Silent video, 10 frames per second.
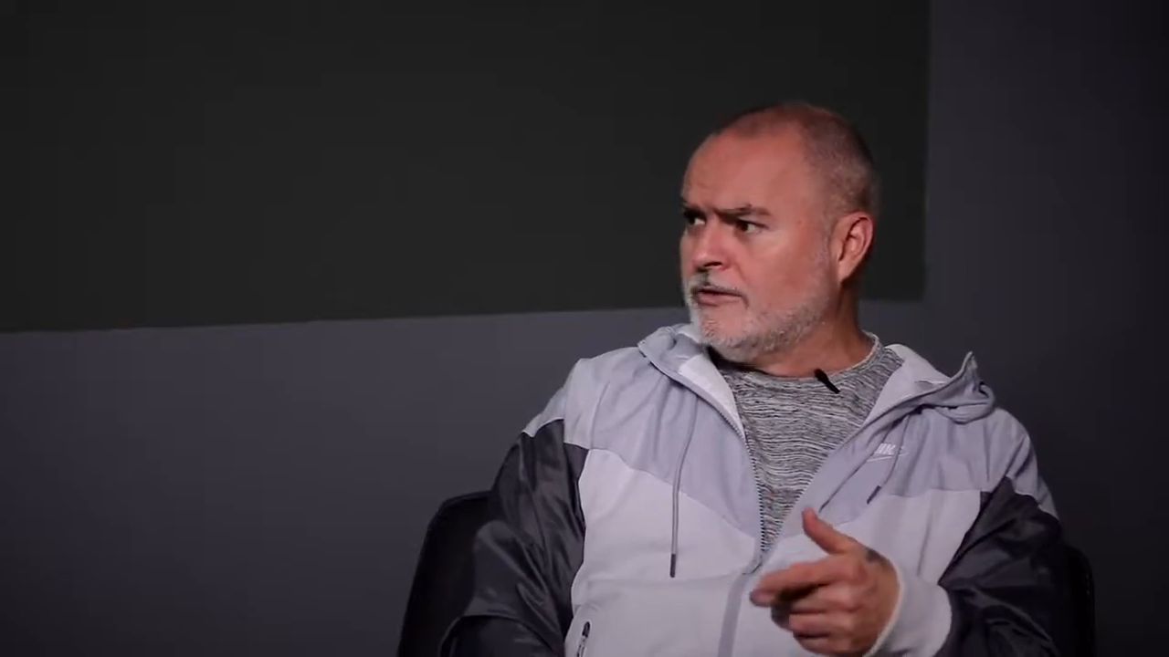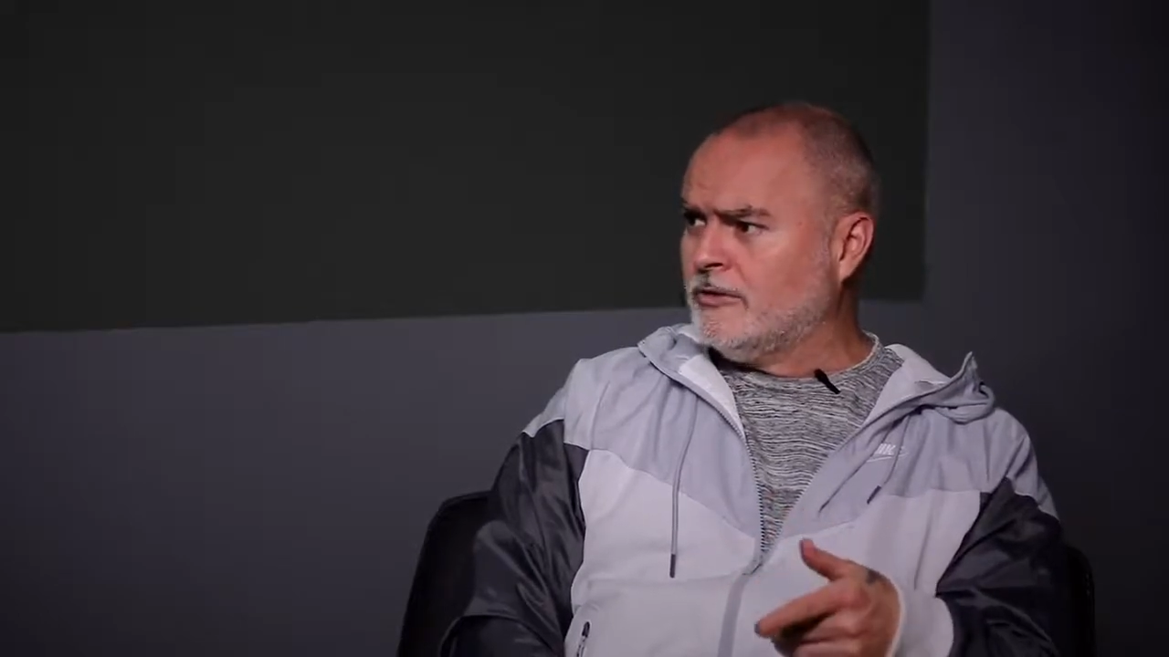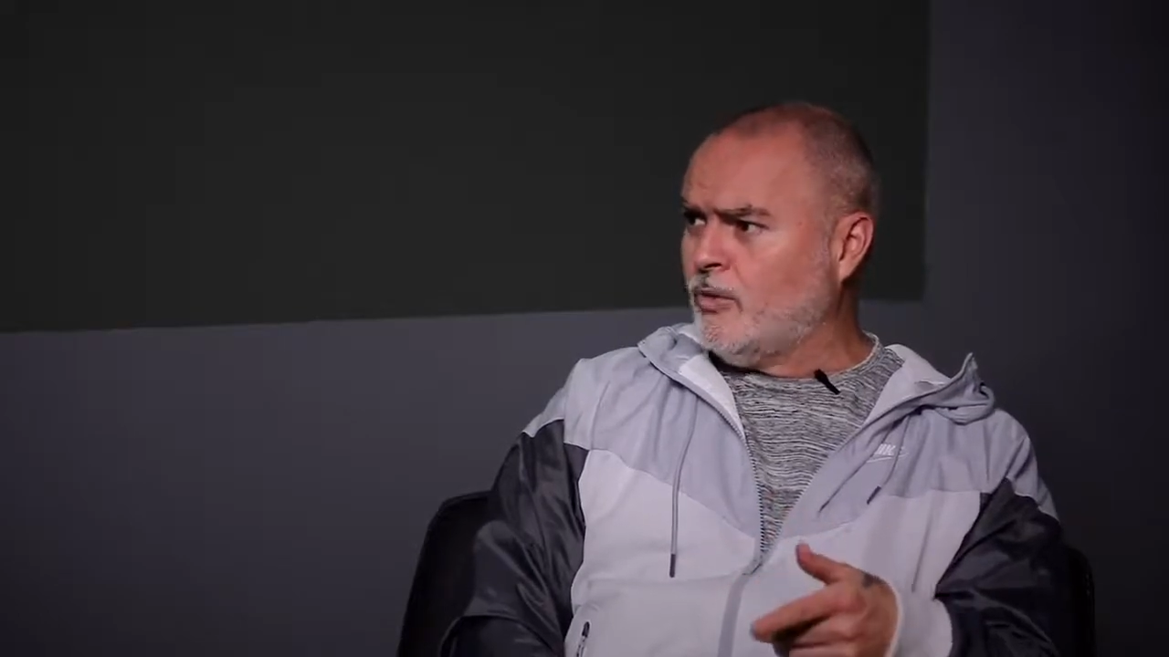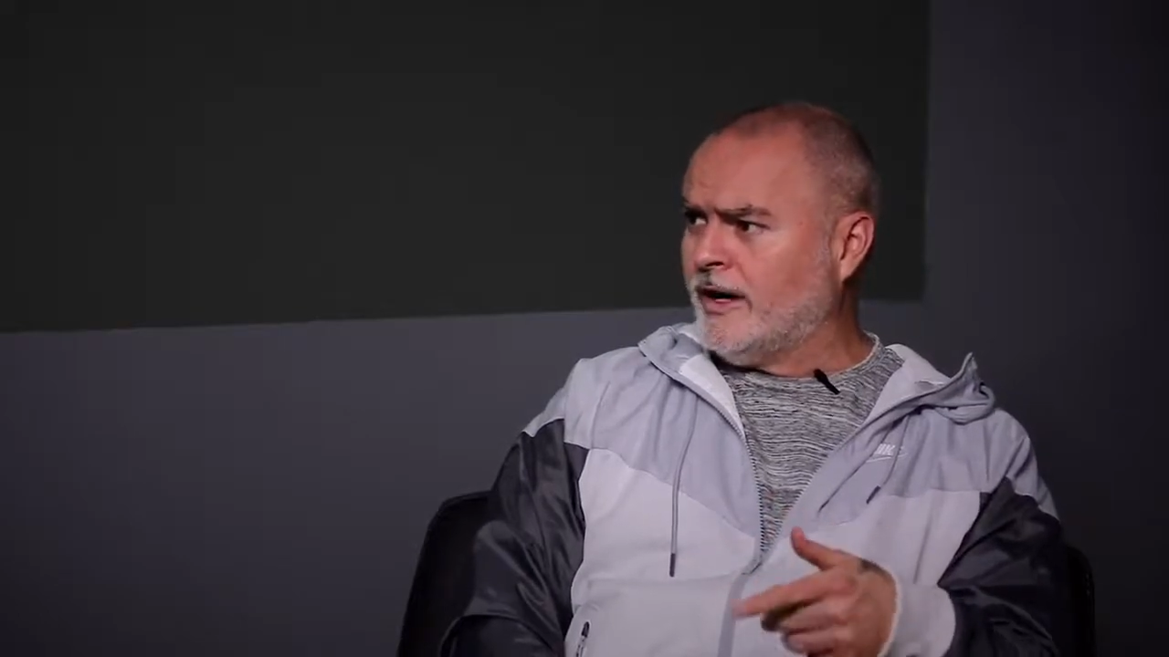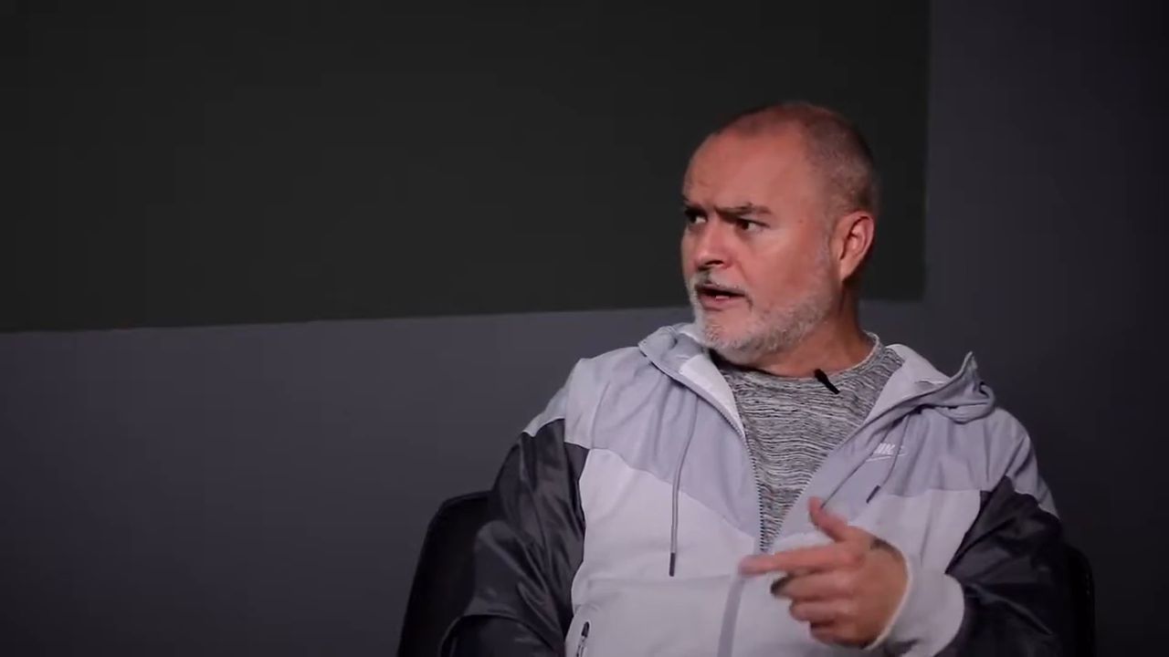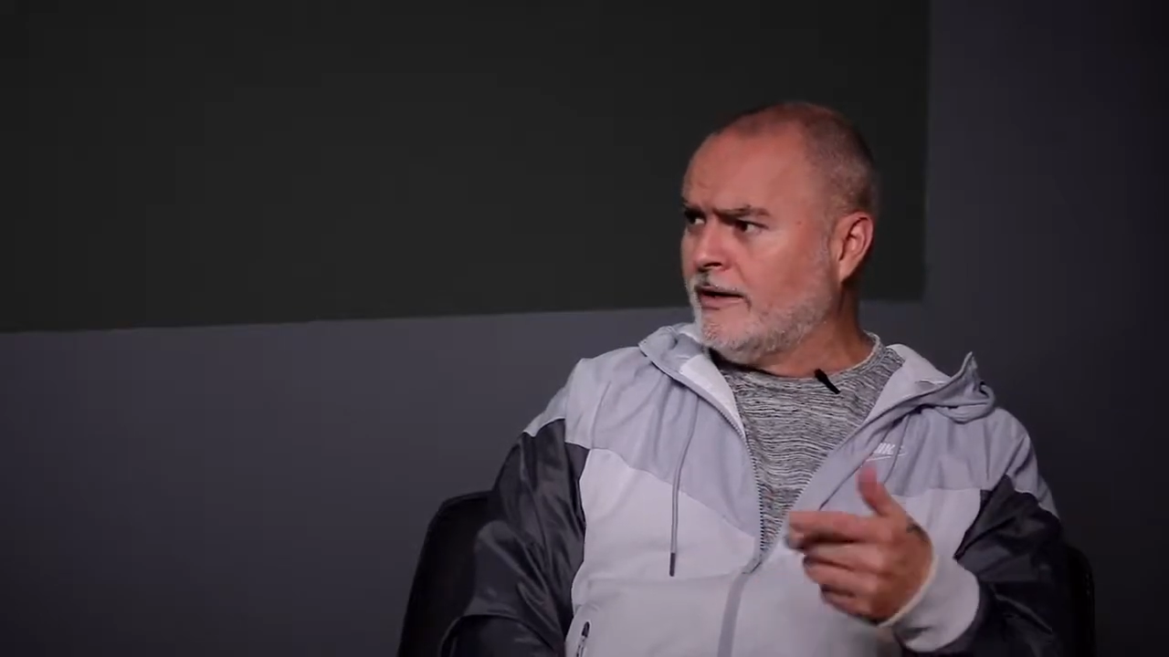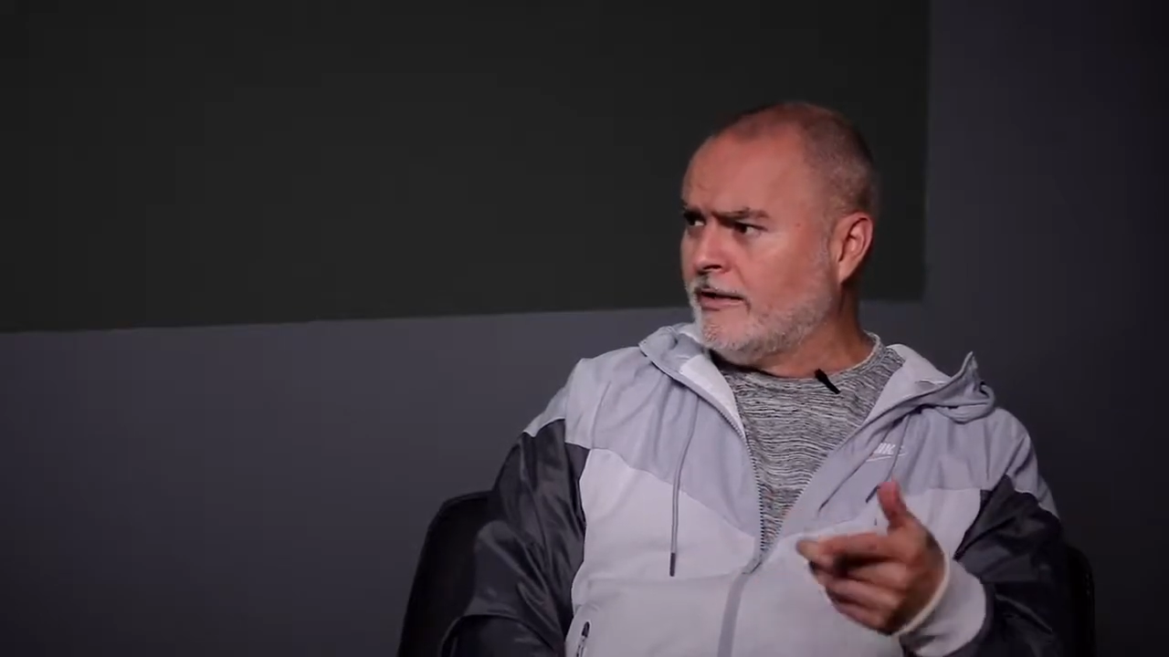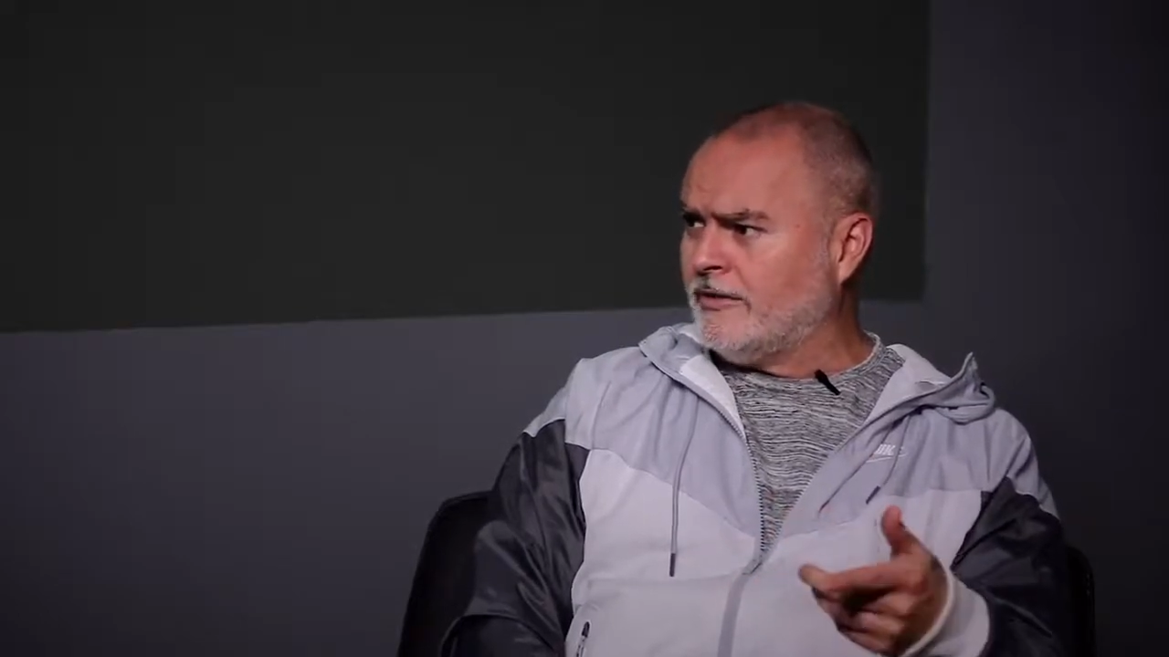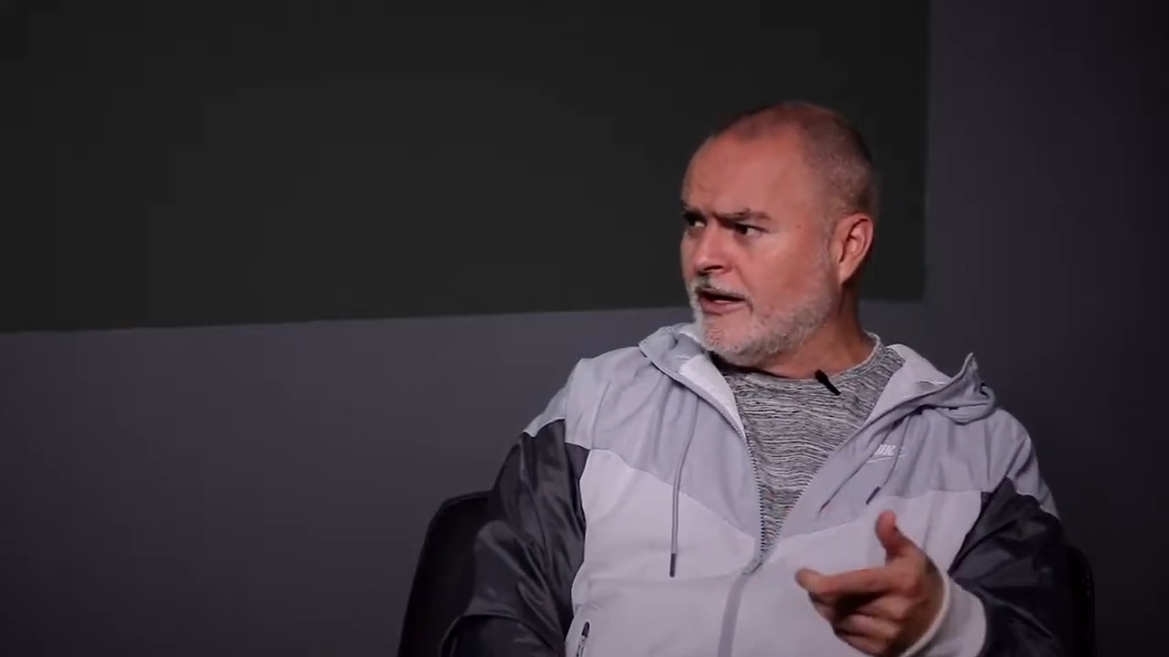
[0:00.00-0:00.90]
lose one in